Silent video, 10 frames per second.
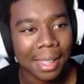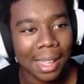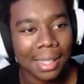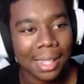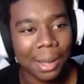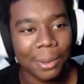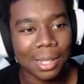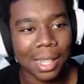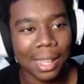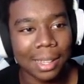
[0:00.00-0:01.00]
I thought that was
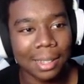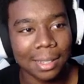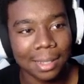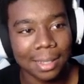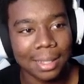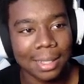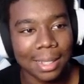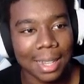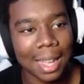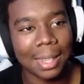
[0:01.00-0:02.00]
like,
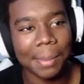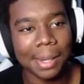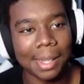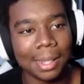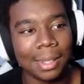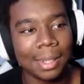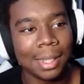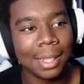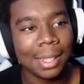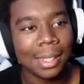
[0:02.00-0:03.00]
nah, let me not.
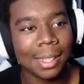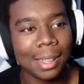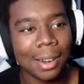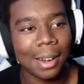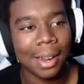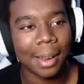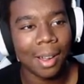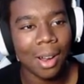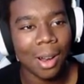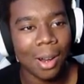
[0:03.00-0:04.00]
All right,
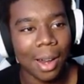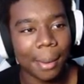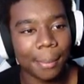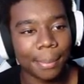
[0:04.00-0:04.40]
all right.